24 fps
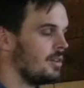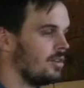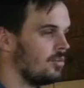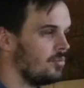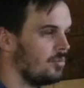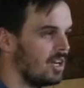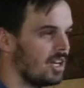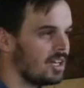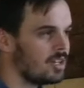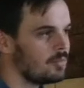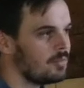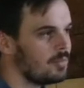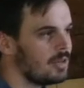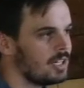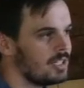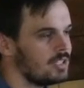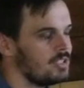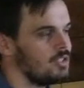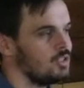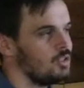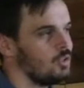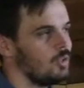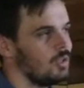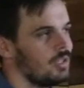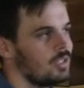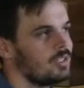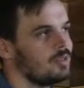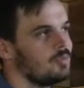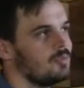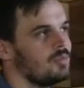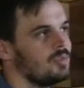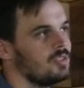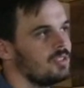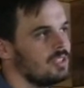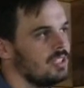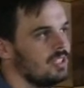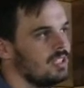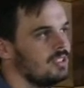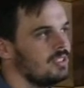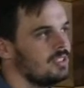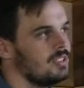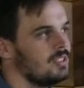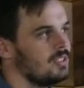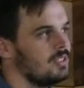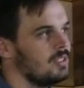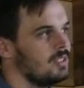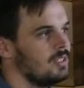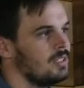then make my joy
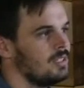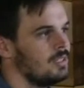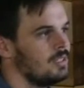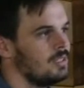complete.